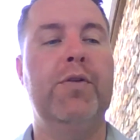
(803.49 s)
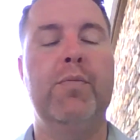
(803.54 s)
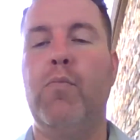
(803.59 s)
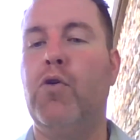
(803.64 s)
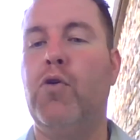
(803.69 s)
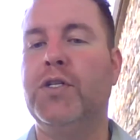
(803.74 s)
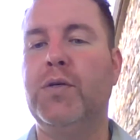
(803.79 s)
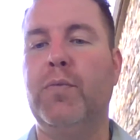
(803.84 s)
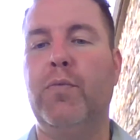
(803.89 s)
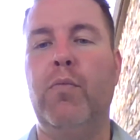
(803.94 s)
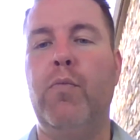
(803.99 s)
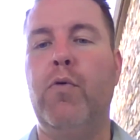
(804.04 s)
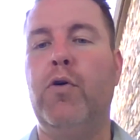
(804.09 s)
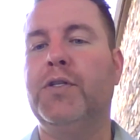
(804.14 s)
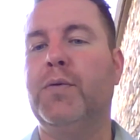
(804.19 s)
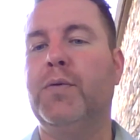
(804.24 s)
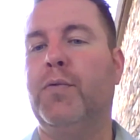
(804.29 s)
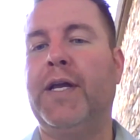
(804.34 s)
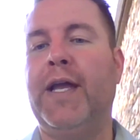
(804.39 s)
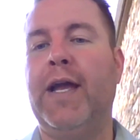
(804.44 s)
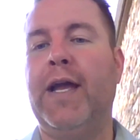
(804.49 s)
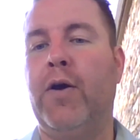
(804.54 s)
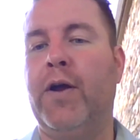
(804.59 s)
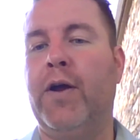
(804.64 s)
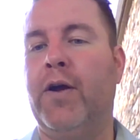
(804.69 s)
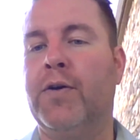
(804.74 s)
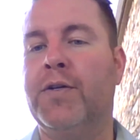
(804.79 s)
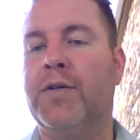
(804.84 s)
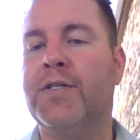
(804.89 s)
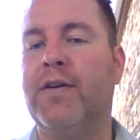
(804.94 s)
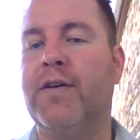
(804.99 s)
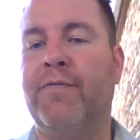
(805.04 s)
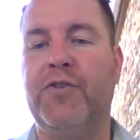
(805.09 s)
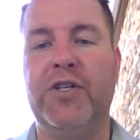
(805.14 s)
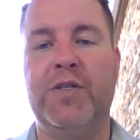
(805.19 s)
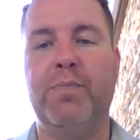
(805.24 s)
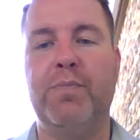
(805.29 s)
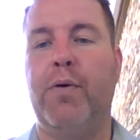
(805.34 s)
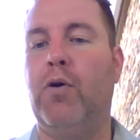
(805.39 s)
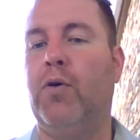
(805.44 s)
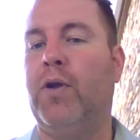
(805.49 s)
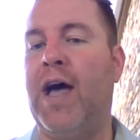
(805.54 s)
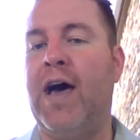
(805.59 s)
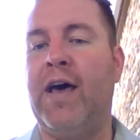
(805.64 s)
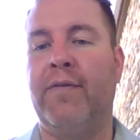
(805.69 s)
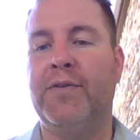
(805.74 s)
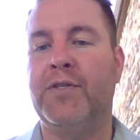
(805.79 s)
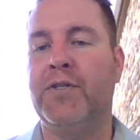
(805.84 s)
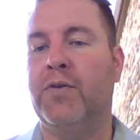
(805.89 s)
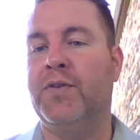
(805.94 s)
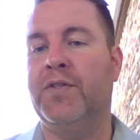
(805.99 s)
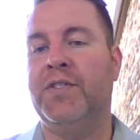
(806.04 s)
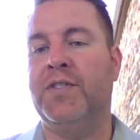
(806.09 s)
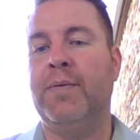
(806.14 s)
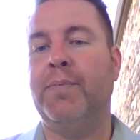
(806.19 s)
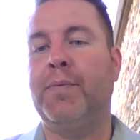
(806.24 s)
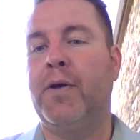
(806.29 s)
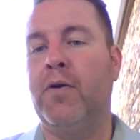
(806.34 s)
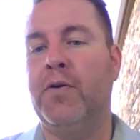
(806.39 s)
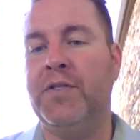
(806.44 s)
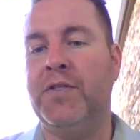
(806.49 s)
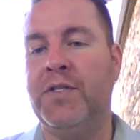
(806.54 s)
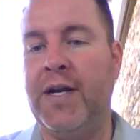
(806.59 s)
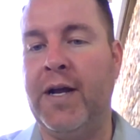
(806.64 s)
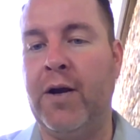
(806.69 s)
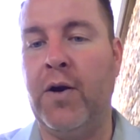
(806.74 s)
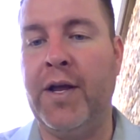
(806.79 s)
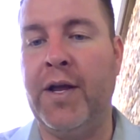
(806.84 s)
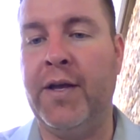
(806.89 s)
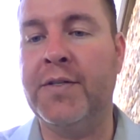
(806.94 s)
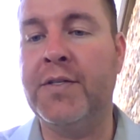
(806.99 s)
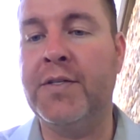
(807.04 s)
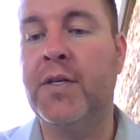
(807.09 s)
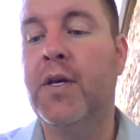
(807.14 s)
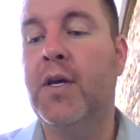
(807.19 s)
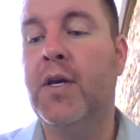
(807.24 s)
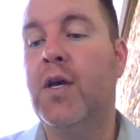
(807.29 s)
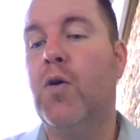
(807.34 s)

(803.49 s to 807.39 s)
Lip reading: multiple carriers have just pulled out of certain zip codes and areas,